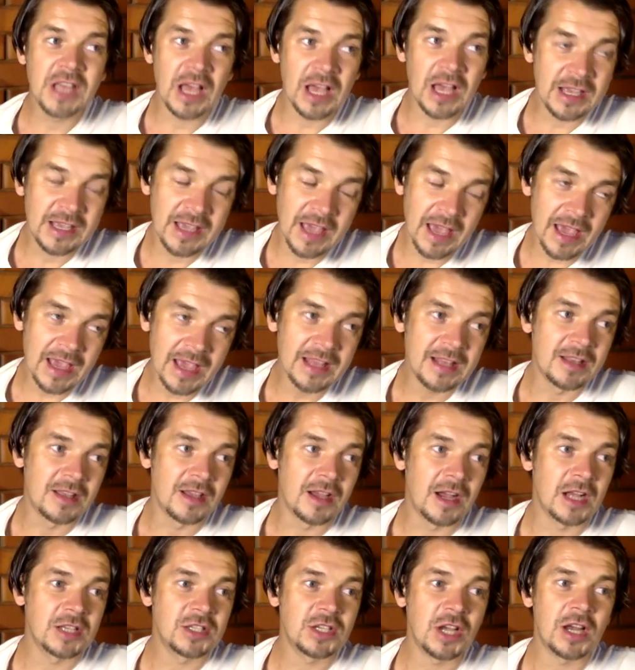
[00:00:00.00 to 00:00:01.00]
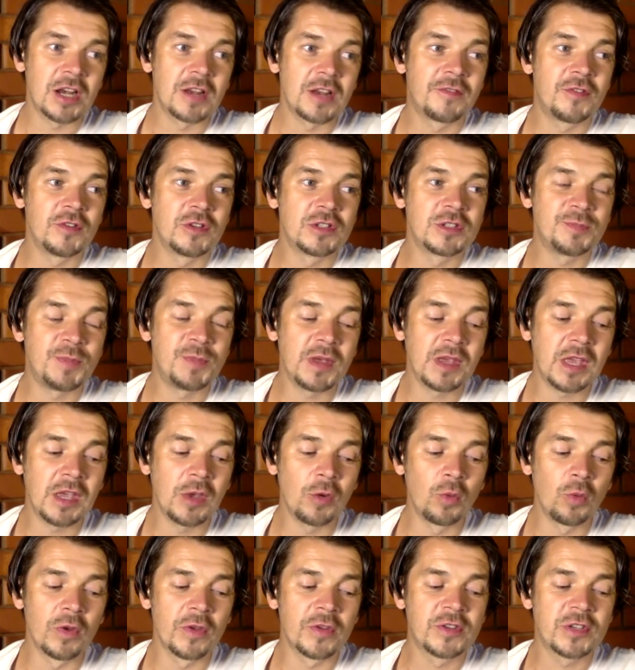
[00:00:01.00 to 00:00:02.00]
Again, Hajjar, if you're
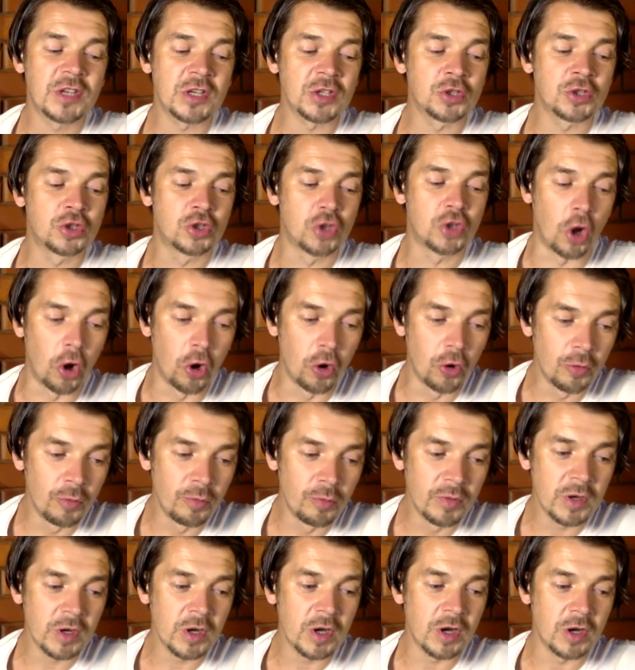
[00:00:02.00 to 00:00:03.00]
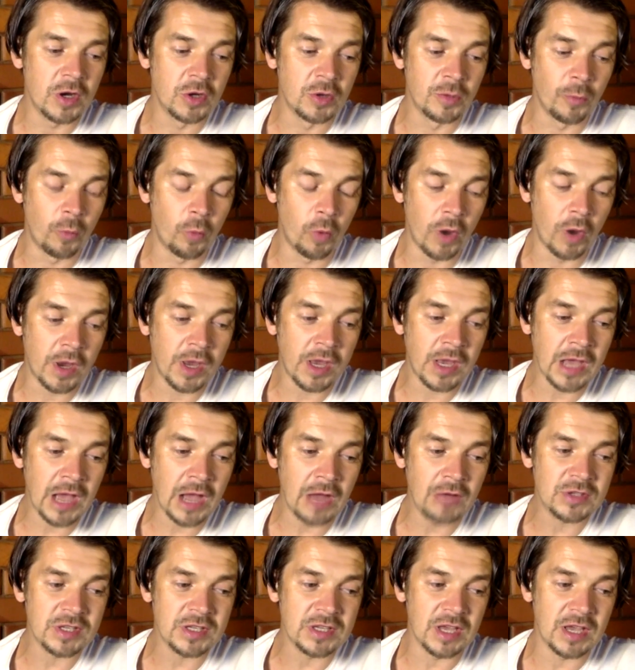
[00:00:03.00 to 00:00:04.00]
speaking with just Dome, uh, working
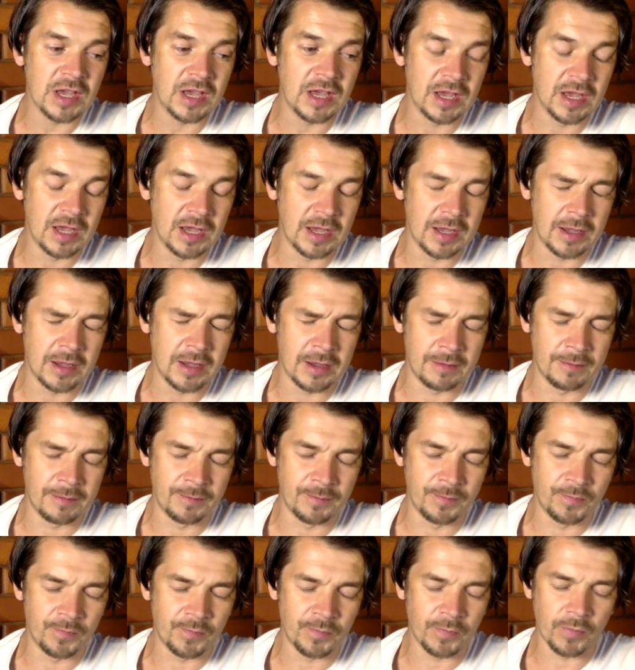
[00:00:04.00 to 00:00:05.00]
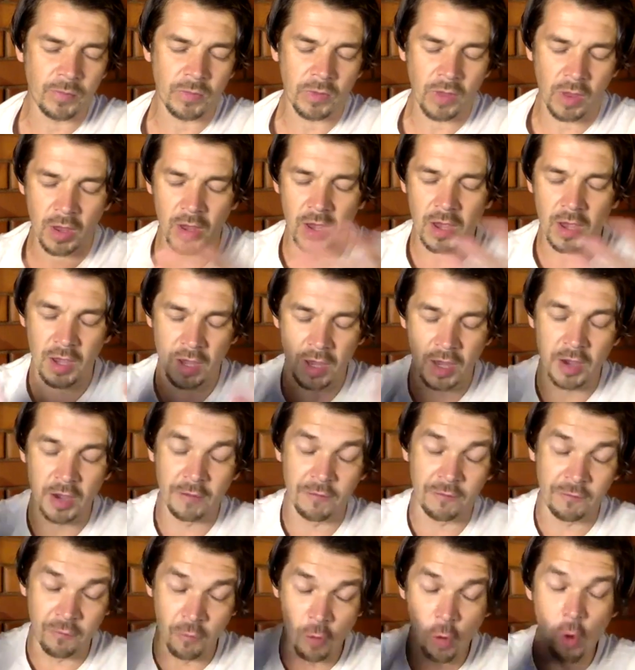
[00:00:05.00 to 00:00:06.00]
out a, a, um, a,
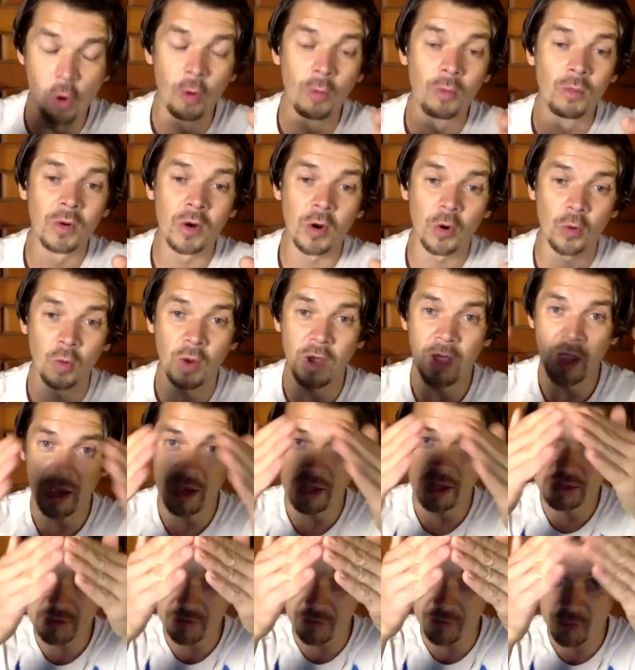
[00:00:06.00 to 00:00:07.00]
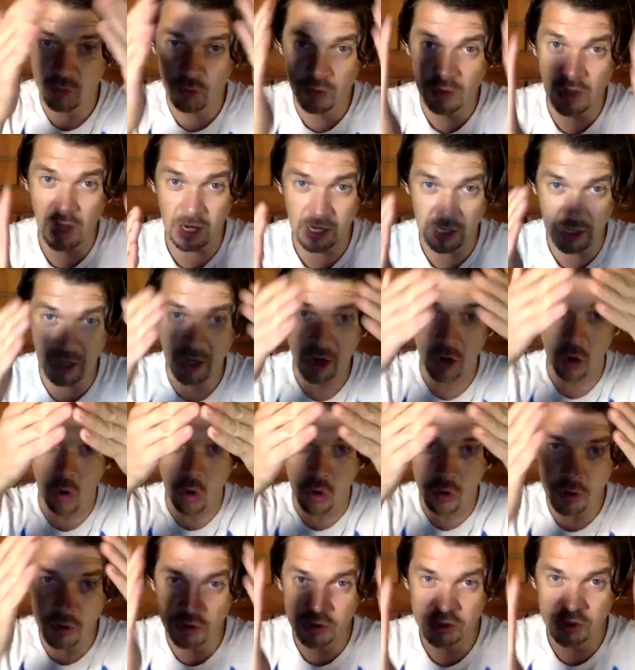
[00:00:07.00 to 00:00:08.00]
form where it's a few like like
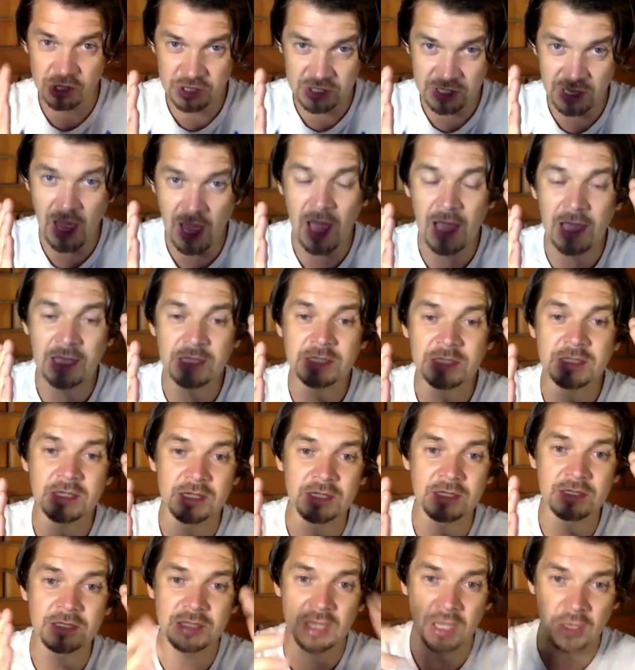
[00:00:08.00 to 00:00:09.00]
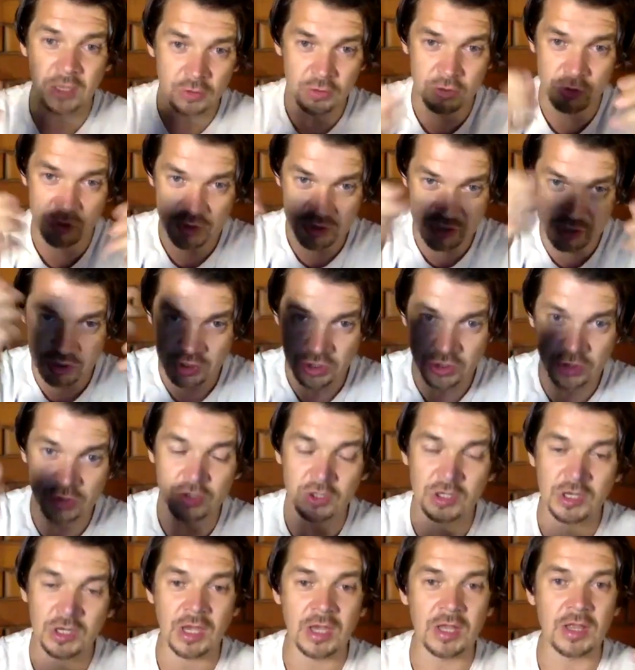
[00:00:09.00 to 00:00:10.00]
orange slices and you stitch it
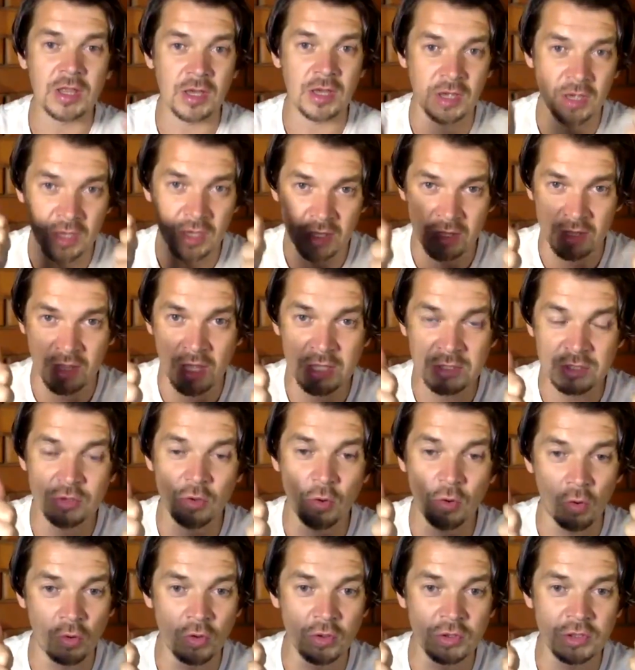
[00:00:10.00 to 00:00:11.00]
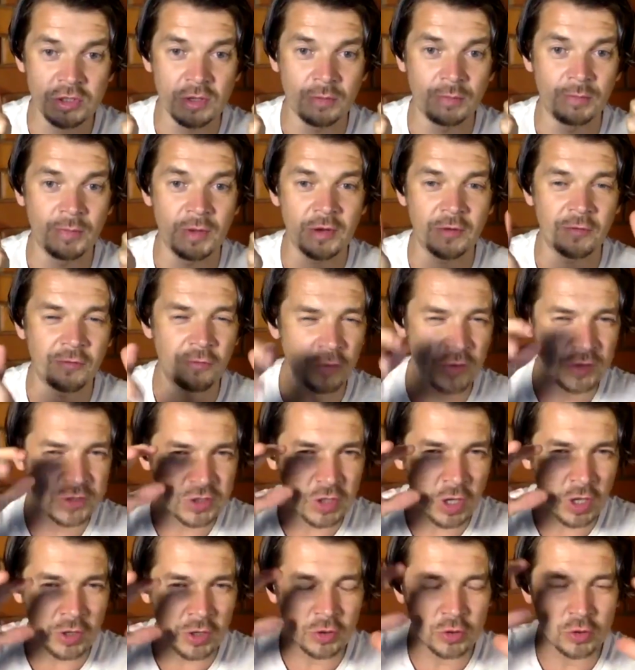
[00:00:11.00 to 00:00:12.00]
together, that's awesome. But if we're
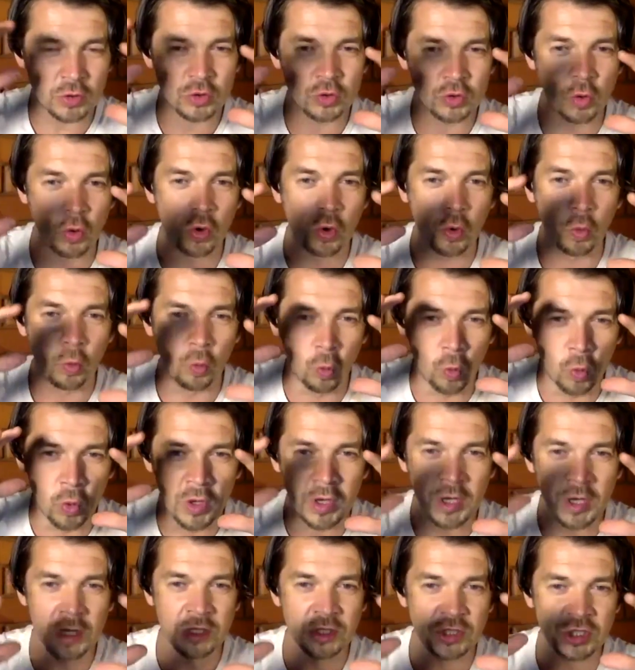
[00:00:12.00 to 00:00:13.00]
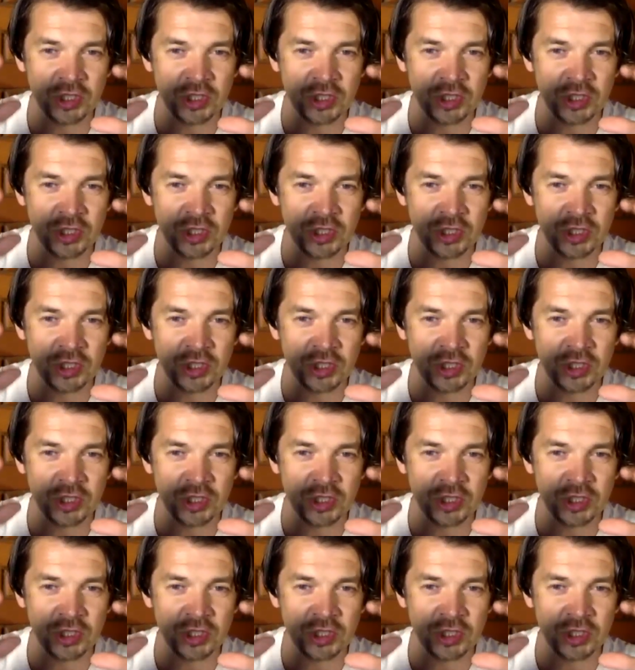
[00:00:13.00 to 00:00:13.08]
starting to talk weird